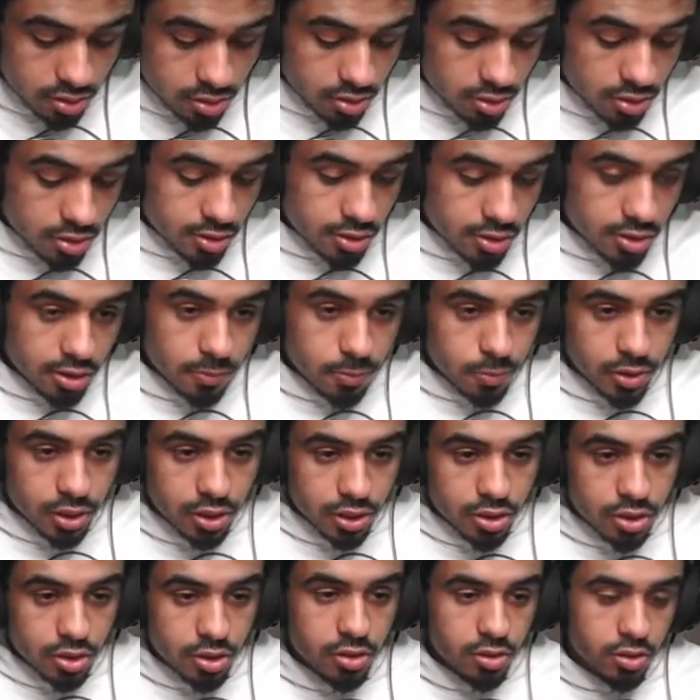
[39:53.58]
skill page.
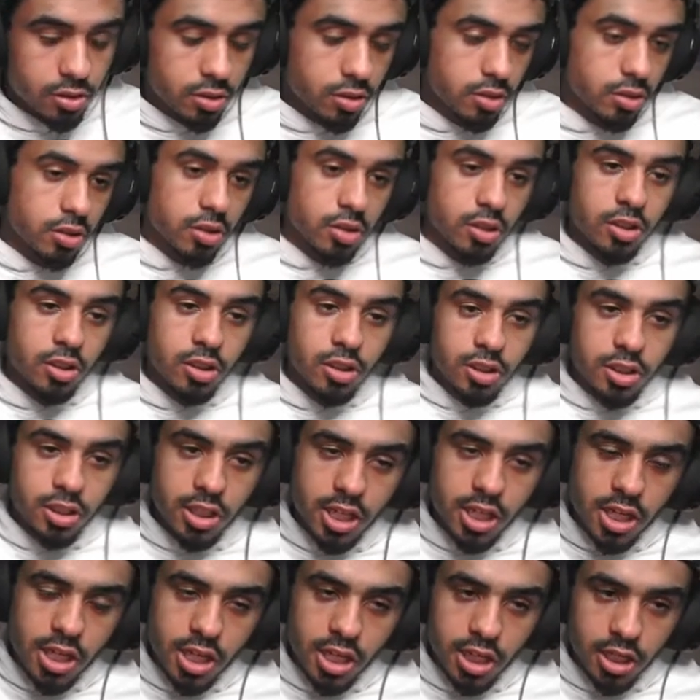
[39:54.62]

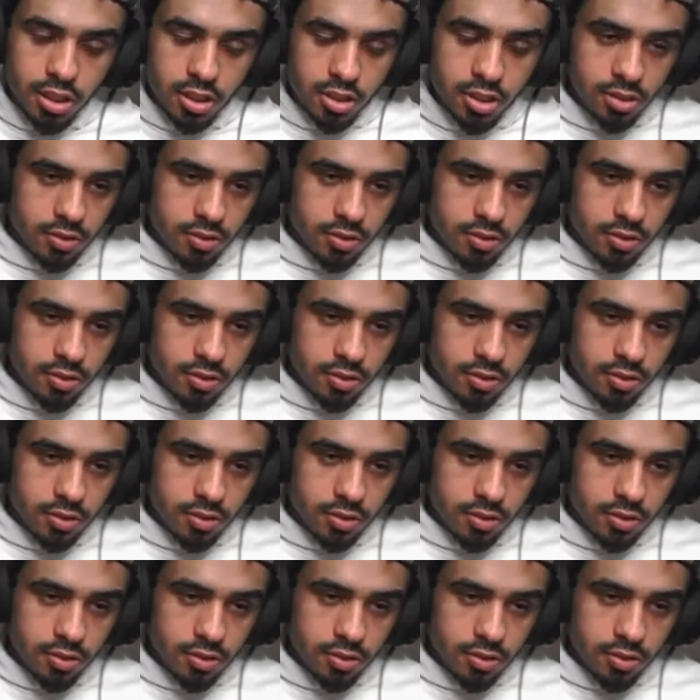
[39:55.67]
Yeah,